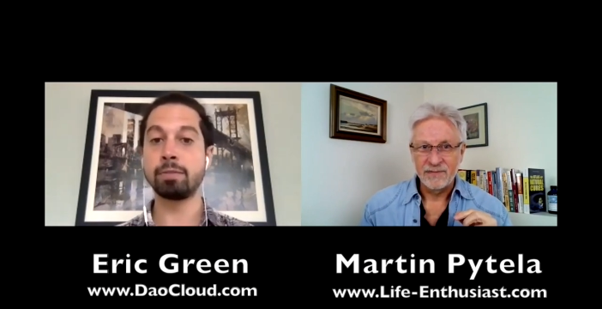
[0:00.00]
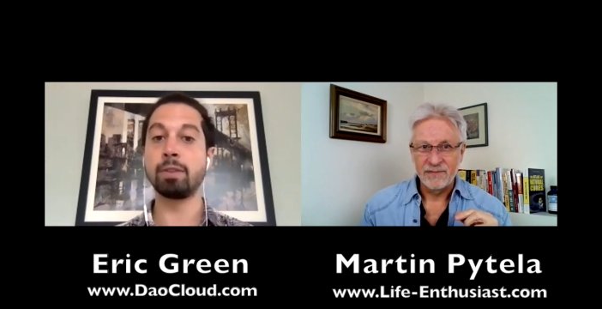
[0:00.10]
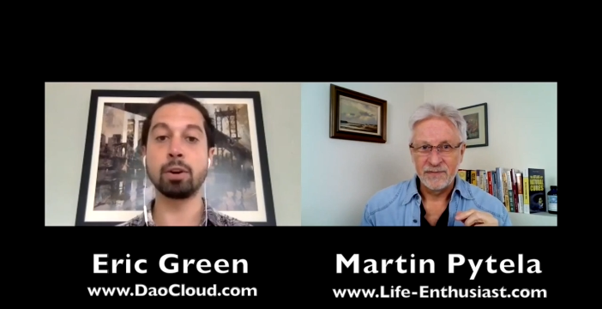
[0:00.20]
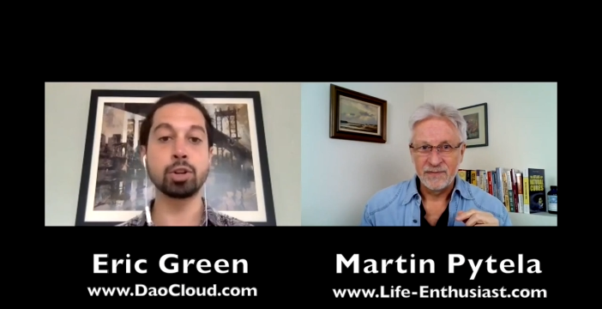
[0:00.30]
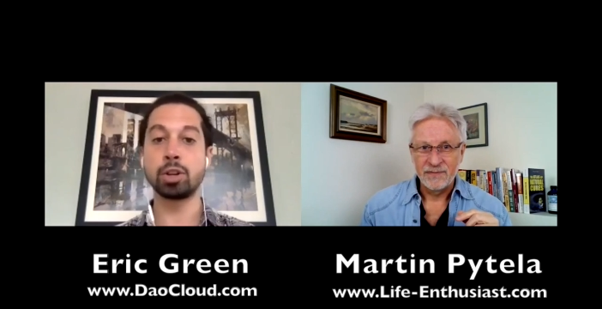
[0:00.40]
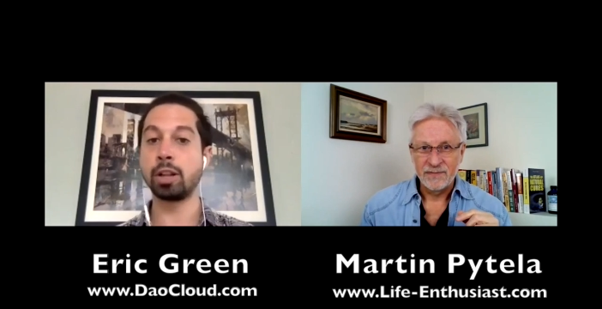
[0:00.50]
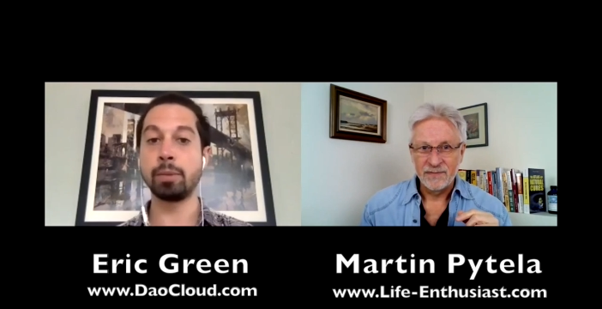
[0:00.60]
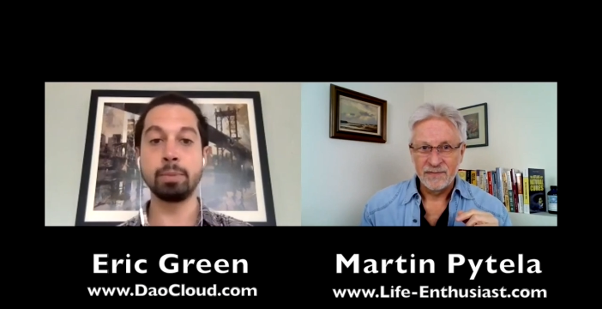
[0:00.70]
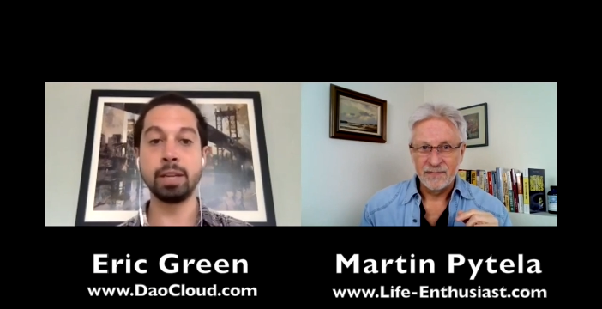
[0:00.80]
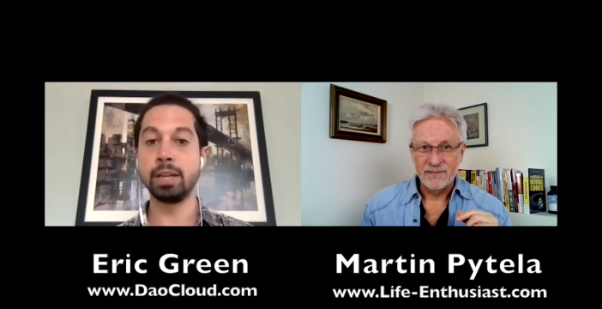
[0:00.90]
Speaker 1: functional
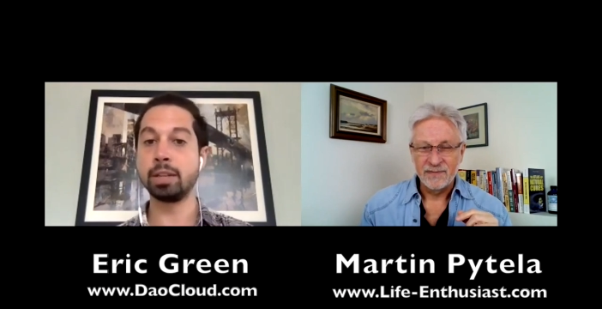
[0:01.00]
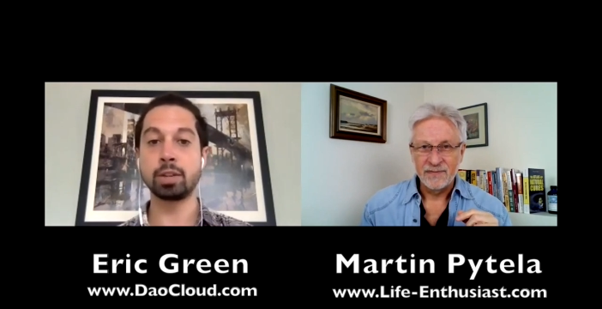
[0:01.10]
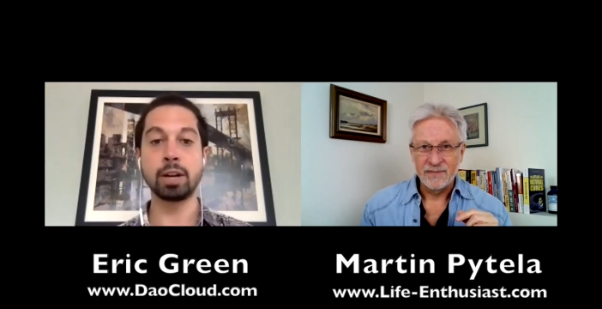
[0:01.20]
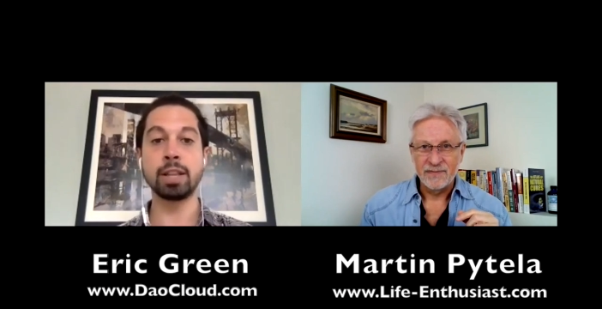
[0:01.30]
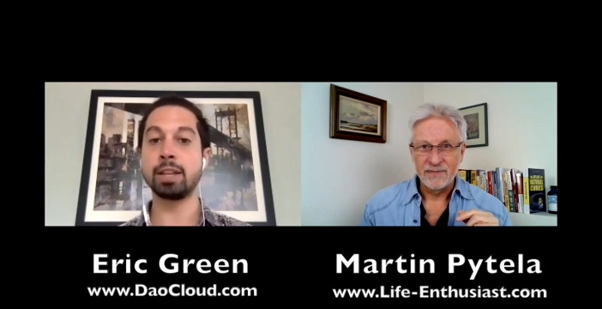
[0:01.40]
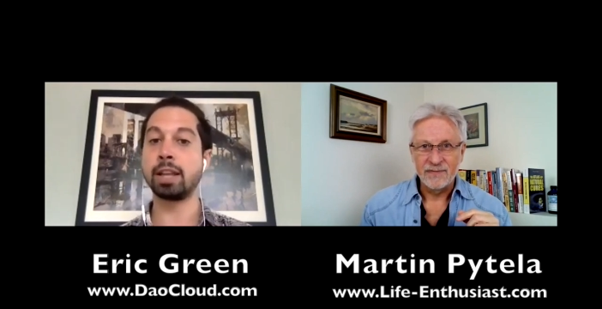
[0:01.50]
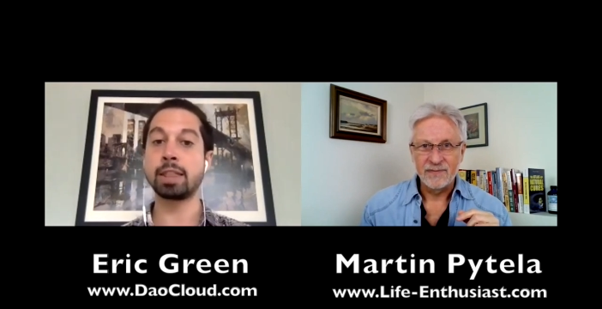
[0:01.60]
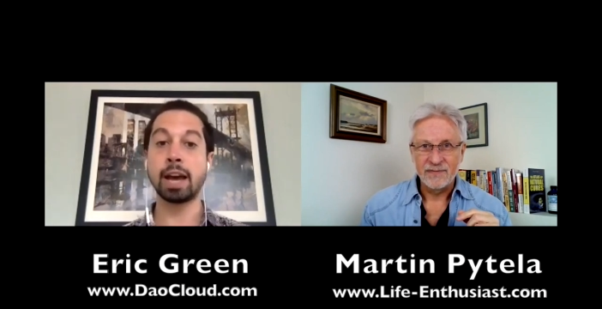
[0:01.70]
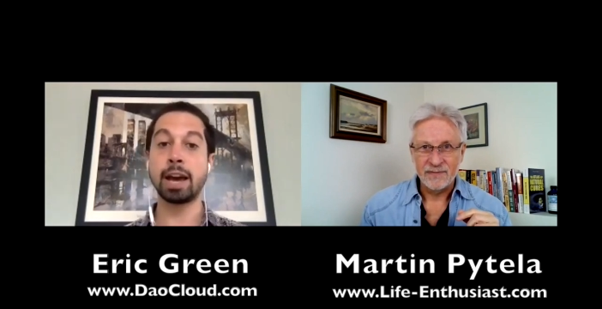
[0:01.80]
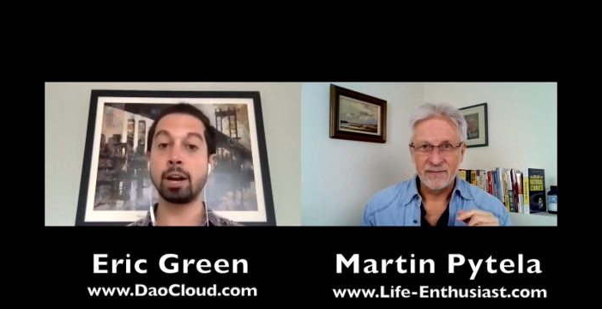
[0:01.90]
MDs or anything like that.